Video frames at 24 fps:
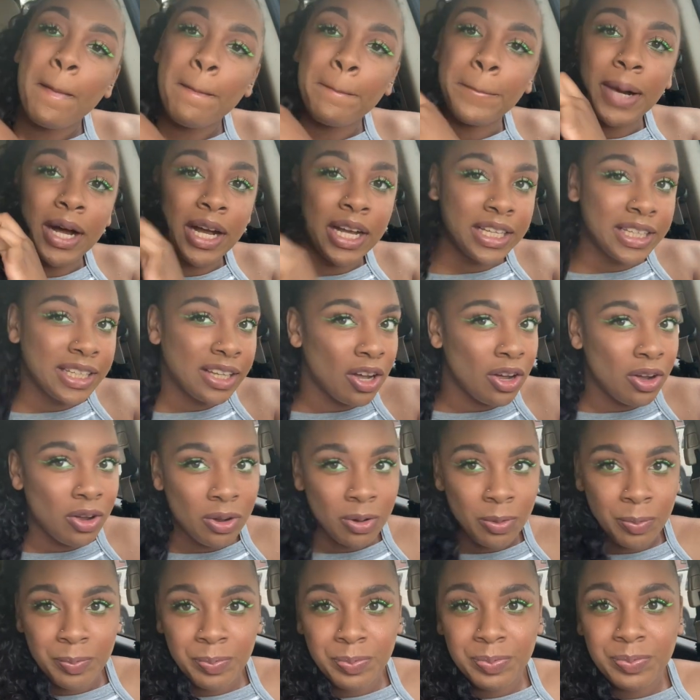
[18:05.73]
But
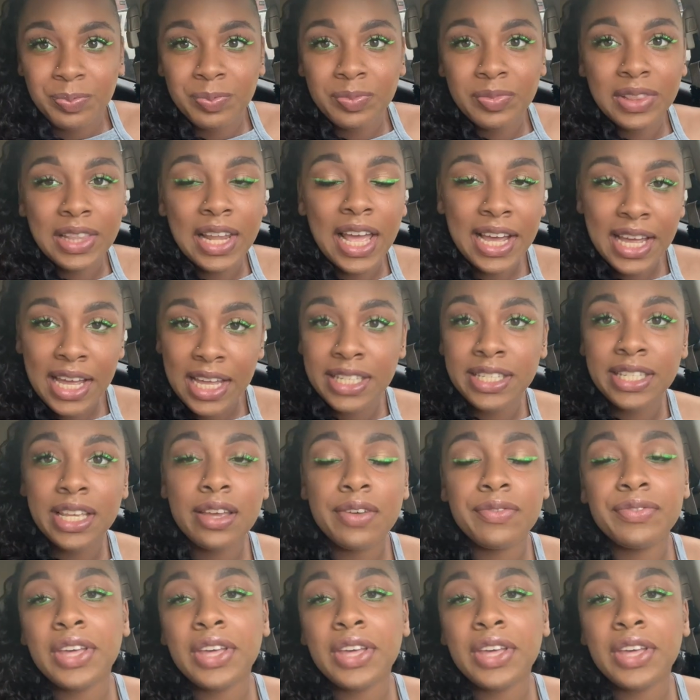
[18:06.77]
yo, like I said,